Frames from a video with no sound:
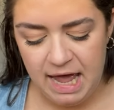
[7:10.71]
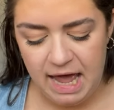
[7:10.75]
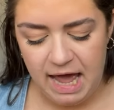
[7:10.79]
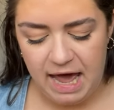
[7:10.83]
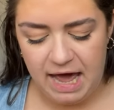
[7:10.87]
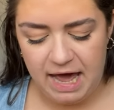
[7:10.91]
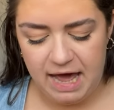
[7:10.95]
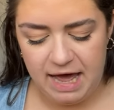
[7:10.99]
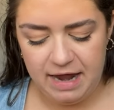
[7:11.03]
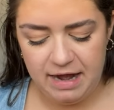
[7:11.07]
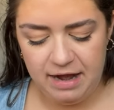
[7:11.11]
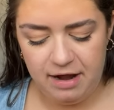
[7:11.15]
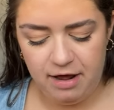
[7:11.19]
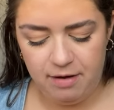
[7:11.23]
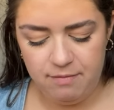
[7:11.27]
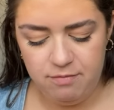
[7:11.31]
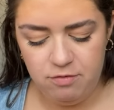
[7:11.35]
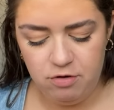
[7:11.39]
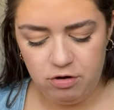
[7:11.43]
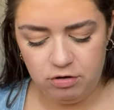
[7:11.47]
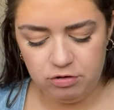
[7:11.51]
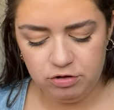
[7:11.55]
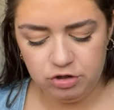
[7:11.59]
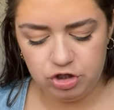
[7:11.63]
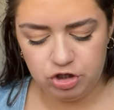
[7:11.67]
And I'm
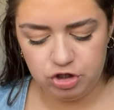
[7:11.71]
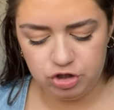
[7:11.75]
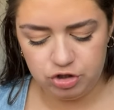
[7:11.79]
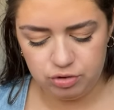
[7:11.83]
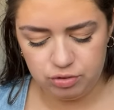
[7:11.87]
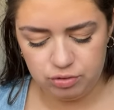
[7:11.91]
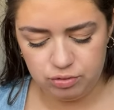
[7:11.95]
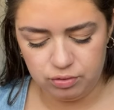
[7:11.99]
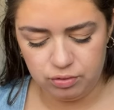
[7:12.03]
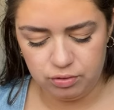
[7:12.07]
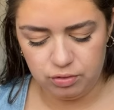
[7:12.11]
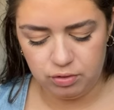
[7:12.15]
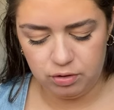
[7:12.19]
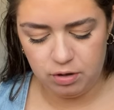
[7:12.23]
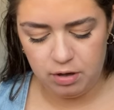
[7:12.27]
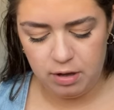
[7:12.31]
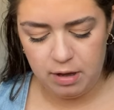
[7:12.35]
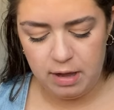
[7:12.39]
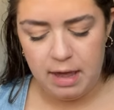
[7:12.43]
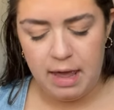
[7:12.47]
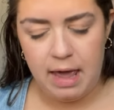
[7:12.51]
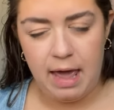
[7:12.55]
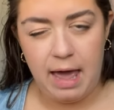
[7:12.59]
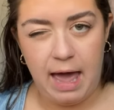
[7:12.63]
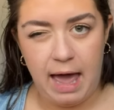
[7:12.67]
not sure
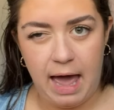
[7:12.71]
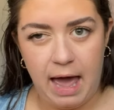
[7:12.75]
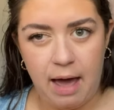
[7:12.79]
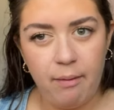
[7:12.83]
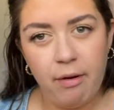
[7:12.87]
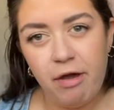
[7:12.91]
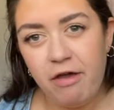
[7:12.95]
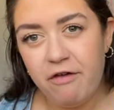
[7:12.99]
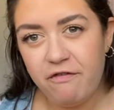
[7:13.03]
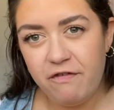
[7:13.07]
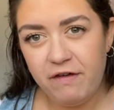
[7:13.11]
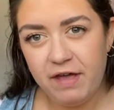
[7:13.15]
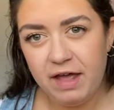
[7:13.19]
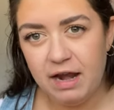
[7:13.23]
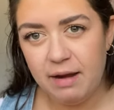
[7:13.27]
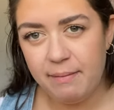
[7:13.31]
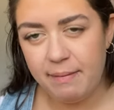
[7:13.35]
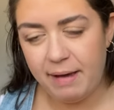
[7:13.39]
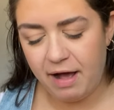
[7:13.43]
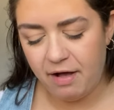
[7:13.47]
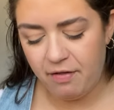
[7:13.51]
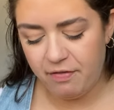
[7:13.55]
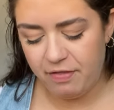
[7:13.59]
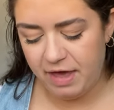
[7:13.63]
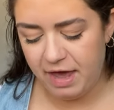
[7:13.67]
how I feel
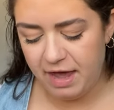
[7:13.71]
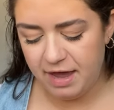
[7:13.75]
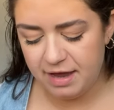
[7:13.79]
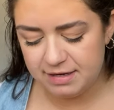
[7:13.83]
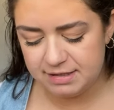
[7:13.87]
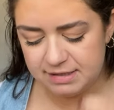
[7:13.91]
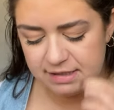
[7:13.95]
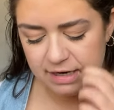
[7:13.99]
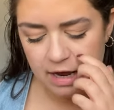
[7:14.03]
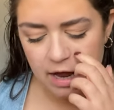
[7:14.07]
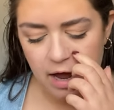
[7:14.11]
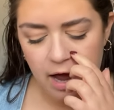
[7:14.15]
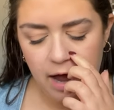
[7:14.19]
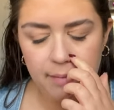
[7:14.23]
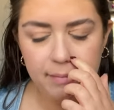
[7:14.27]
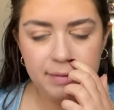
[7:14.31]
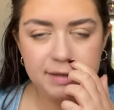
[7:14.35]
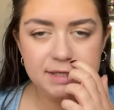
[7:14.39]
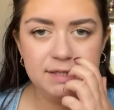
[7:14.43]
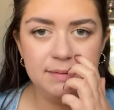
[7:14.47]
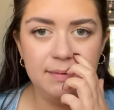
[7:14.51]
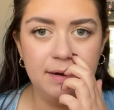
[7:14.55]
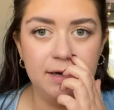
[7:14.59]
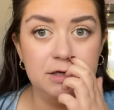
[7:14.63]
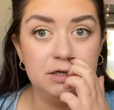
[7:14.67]
about this. I
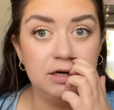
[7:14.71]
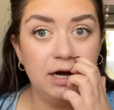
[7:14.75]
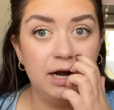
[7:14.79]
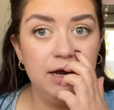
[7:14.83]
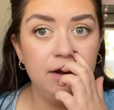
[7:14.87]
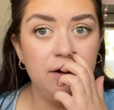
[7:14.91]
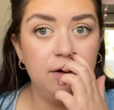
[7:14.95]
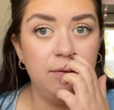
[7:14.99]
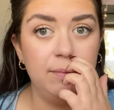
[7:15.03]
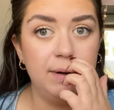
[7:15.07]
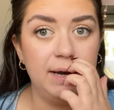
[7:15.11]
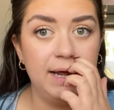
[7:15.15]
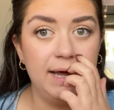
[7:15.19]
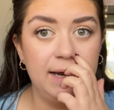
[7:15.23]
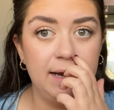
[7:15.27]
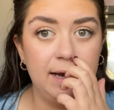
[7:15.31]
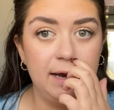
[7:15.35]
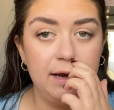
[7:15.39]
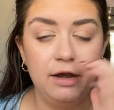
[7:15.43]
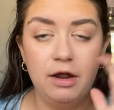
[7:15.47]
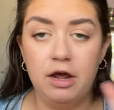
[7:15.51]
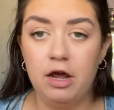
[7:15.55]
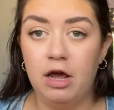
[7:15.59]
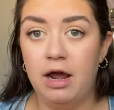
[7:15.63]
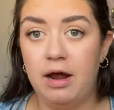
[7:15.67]
must admit, I tried it on when I had like
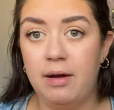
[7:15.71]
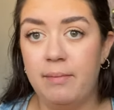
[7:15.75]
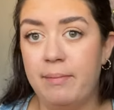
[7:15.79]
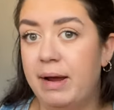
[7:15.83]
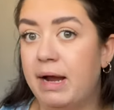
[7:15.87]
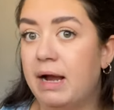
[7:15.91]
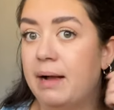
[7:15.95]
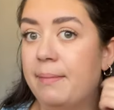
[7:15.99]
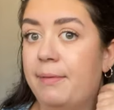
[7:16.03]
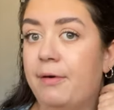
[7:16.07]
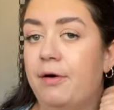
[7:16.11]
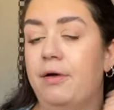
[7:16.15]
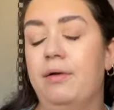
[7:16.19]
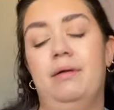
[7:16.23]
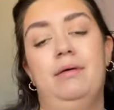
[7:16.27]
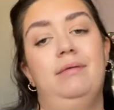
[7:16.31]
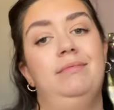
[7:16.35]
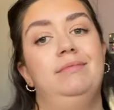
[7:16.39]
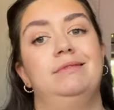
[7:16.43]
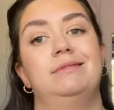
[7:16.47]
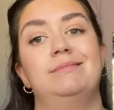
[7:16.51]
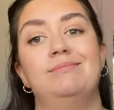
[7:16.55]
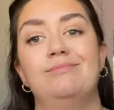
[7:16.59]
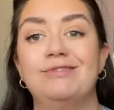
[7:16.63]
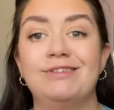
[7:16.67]
no hair and makeup on. I
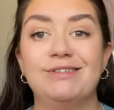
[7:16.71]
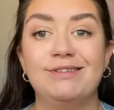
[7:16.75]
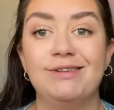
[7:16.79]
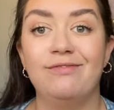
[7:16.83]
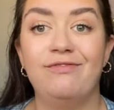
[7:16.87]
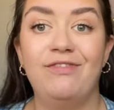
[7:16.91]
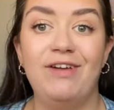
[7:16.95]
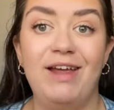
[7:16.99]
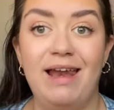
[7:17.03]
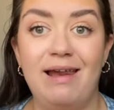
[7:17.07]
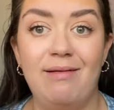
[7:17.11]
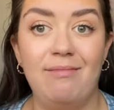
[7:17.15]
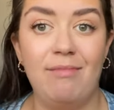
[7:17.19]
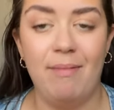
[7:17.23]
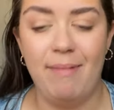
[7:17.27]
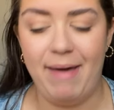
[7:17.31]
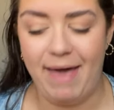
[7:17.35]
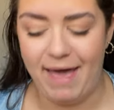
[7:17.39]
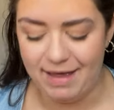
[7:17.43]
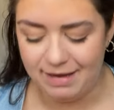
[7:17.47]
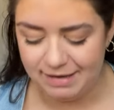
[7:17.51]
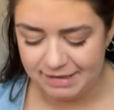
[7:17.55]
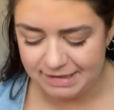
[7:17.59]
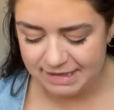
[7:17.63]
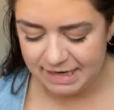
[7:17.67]
was, wasn't feeling my
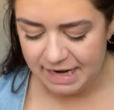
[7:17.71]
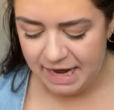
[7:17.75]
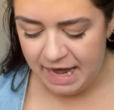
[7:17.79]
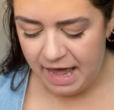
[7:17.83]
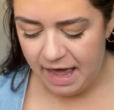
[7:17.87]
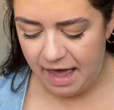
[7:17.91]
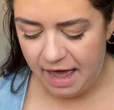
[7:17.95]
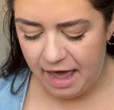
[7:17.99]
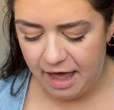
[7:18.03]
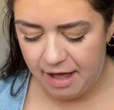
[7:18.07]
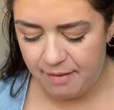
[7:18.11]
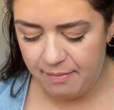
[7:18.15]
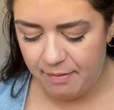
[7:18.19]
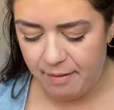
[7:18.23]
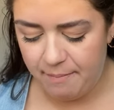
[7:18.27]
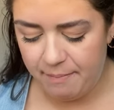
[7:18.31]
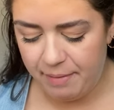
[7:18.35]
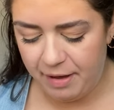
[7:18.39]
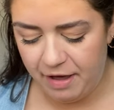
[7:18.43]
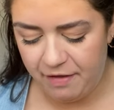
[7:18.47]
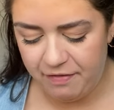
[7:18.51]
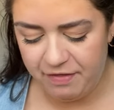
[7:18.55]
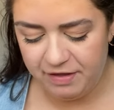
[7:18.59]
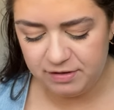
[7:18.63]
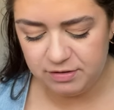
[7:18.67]
best. Um,
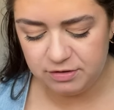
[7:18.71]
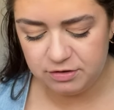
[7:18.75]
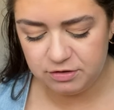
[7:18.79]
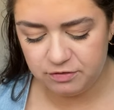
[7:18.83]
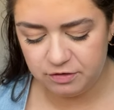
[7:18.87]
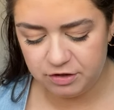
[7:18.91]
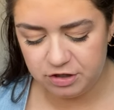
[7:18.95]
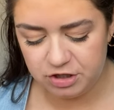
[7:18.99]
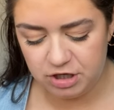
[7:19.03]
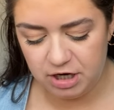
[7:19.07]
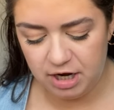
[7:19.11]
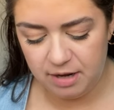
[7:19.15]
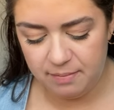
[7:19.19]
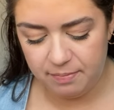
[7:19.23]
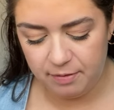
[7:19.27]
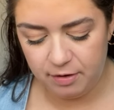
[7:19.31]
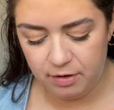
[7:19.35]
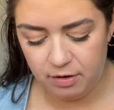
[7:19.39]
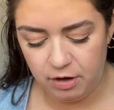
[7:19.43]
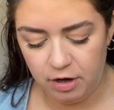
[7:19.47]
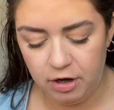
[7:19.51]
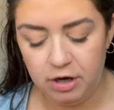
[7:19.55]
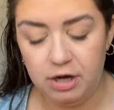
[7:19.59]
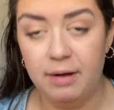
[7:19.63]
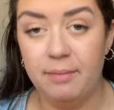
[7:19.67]
but this is originally a
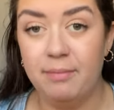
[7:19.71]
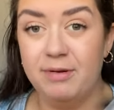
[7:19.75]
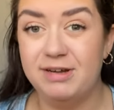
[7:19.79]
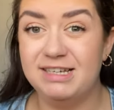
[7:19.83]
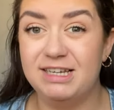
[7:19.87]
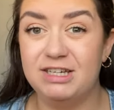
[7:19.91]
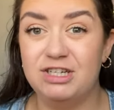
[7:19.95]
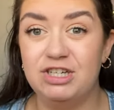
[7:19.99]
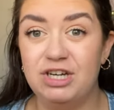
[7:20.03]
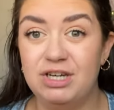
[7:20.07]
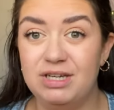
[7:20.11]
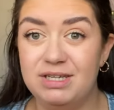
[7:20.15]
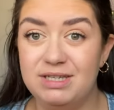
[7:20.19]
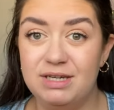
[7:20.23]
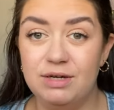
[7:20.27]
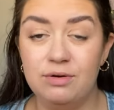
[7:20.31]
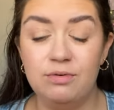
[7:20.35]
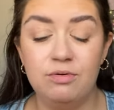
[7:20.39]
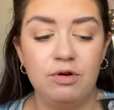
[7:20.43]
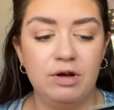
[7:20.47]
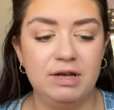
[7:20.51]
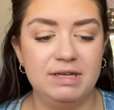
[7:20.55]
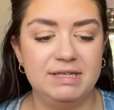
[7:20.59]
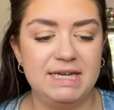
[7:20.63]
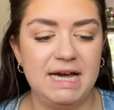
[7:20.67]
Boohoo number. It's actually still
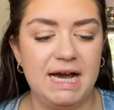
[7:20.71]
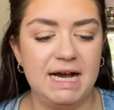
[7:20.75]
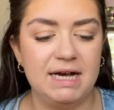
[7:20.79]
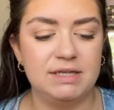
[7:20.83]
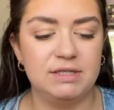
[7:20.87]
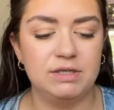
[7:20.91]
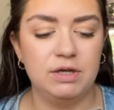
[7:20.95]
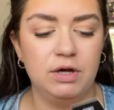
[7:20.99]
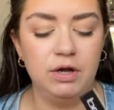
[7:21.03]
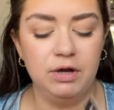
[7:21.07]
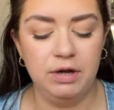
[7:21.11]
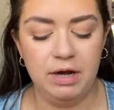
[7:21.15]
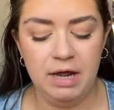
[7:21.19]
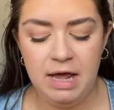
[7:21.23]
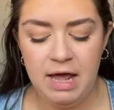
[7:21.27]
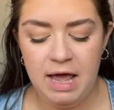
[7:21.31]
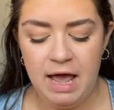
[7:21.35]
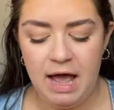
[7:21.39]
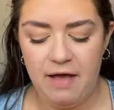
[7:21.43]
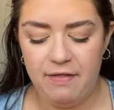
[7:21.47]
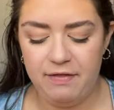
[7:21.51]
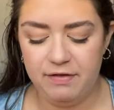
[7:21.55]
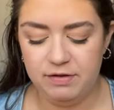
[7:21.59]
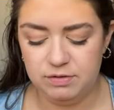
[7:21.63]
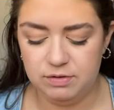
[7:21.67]
got its tags on.
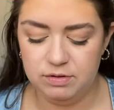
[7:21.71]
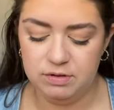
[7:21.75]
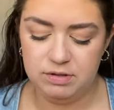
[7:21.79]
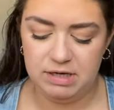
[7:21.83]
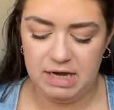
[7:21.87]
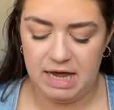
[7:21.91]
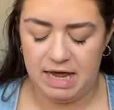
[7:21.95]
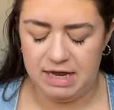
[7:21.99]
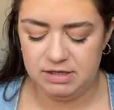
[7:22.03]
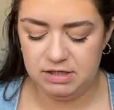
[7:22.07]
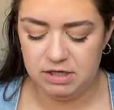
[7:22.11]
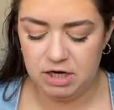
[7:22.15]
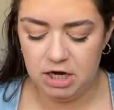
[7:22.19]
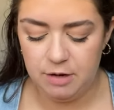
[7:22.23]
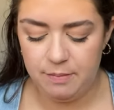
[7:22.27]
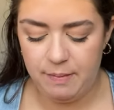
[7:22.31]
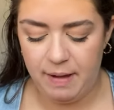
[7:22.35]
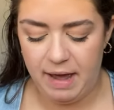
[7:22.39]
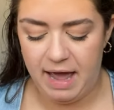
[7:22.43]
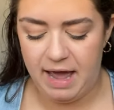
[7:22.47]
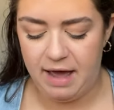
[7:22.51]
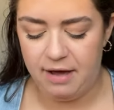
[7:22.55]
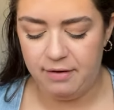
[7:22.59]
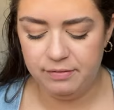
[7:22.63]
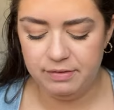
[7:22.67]
And this was, yeah,
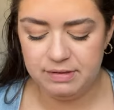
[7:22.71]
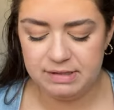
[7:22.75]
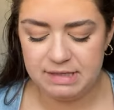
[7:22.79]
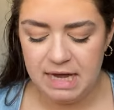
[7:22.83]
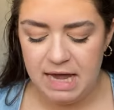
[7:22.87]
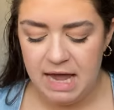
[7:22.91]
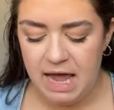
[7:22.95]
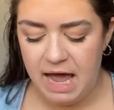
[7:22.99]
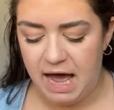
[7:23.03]
£2.